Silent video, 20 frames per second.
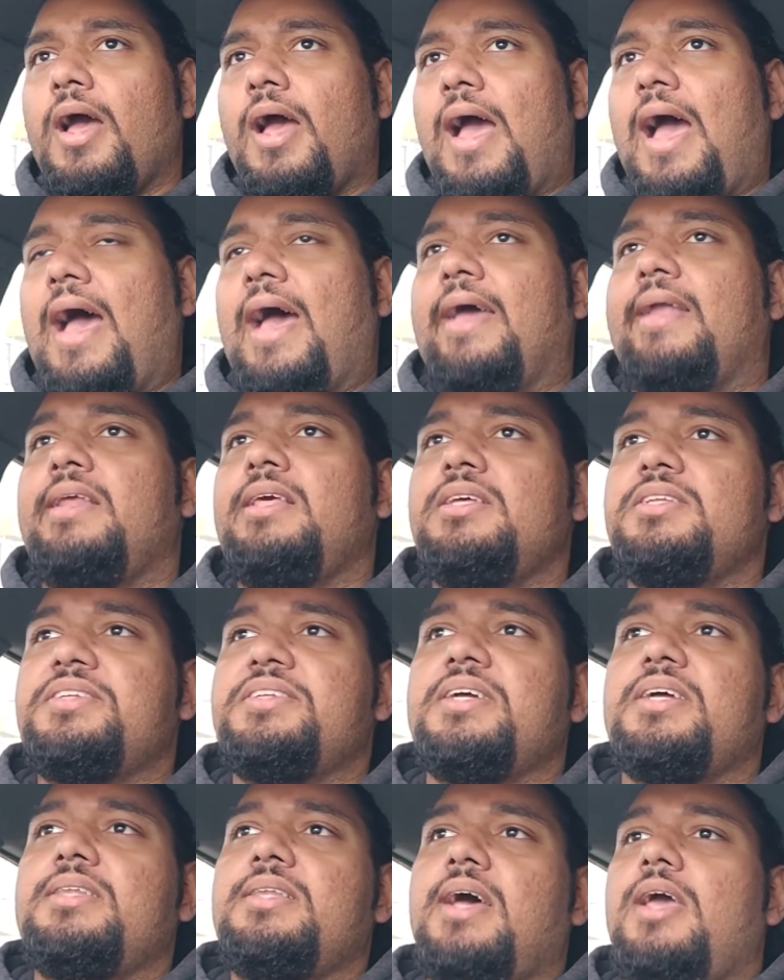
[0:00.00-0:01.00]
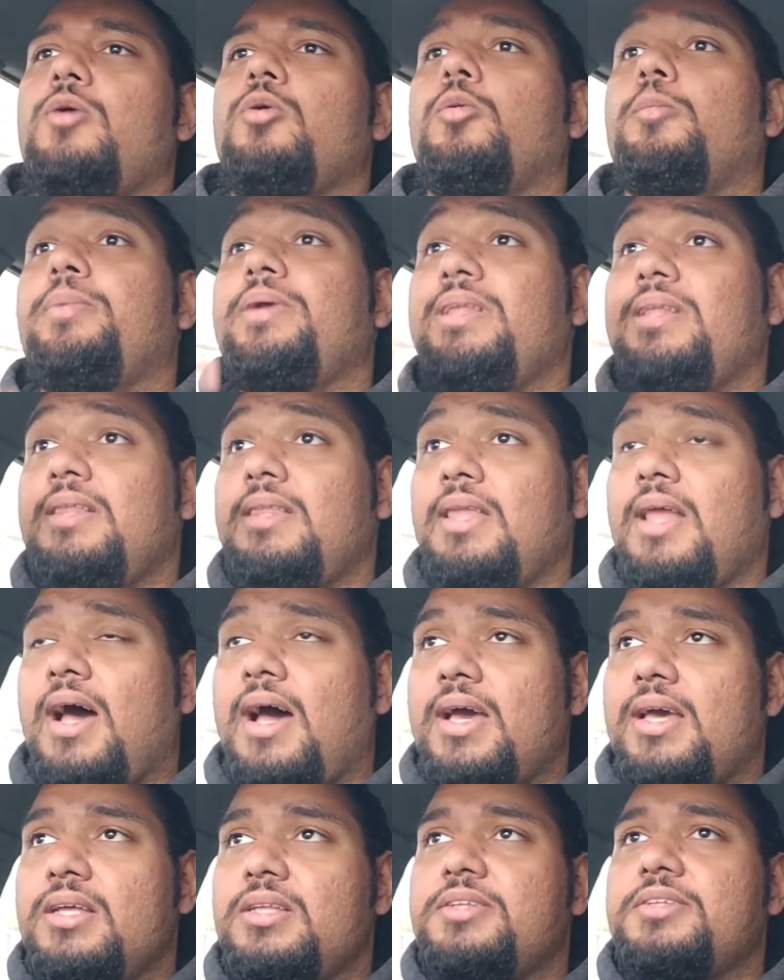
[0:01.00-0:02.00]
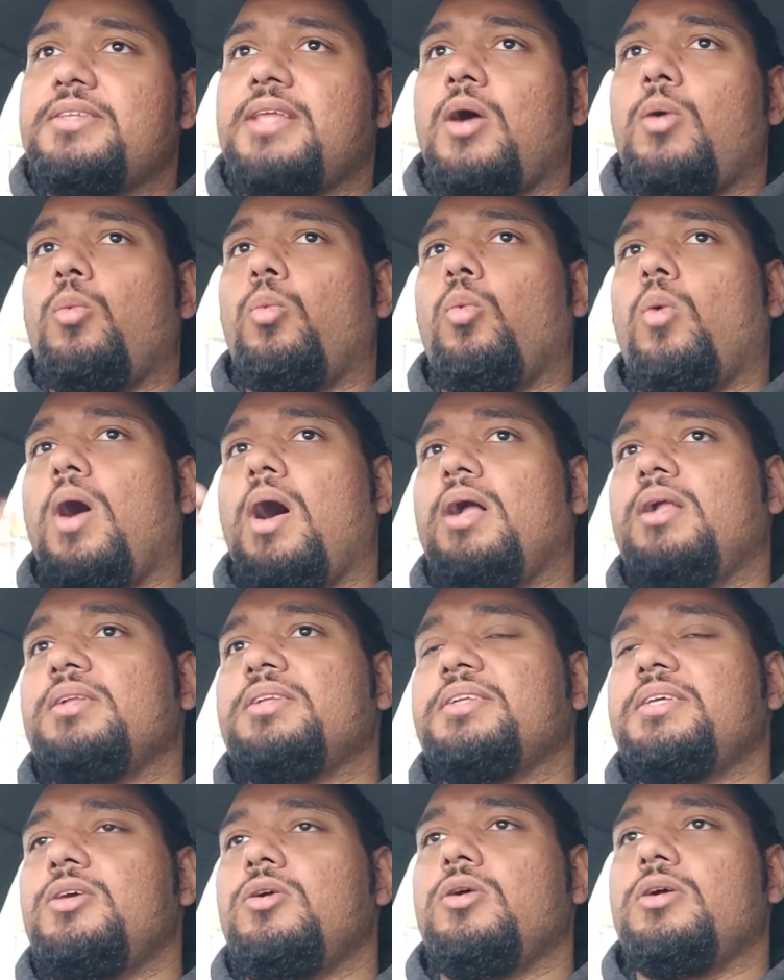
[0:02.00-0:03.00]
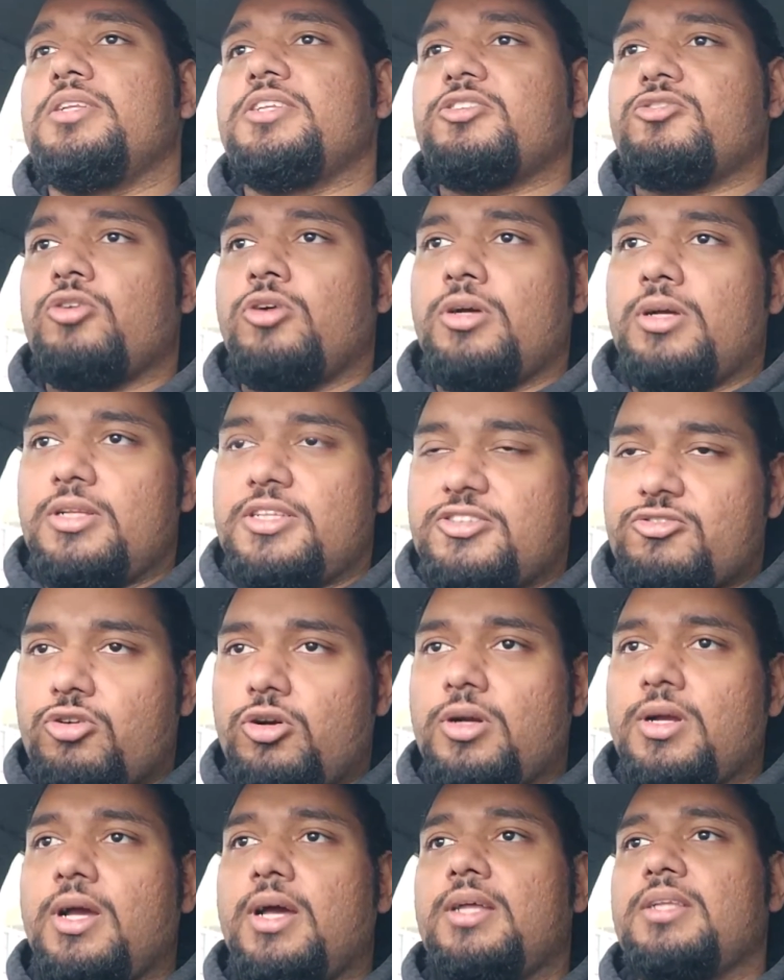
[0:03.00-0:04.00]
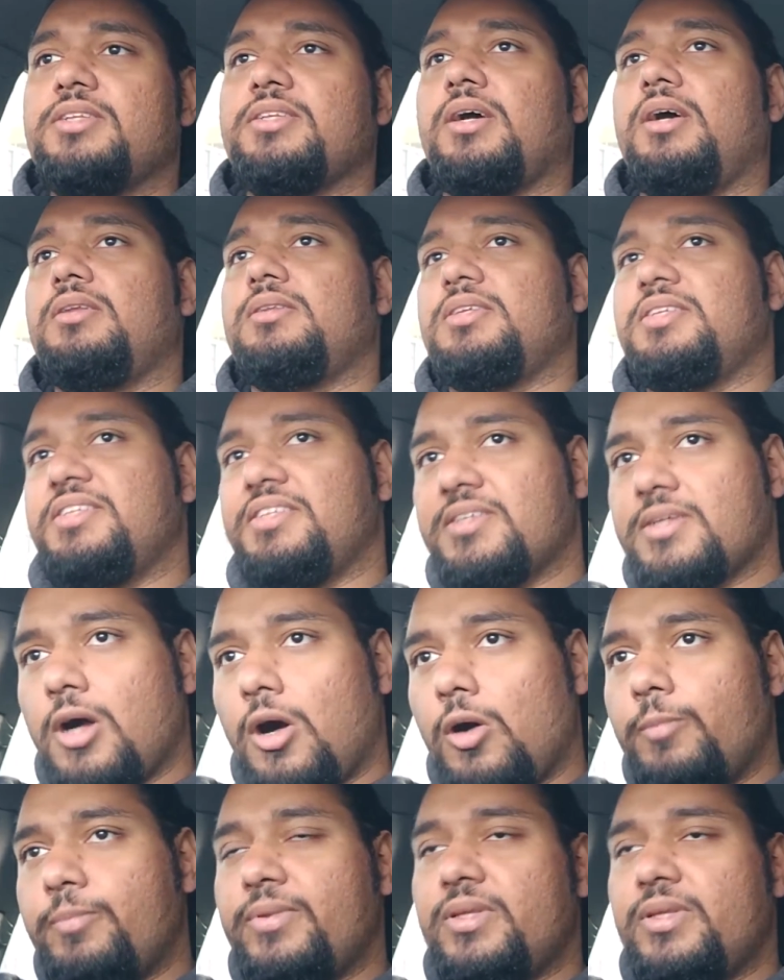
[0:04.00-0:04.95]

And he said that it would be nice that whilst he got stronger and started to sculpt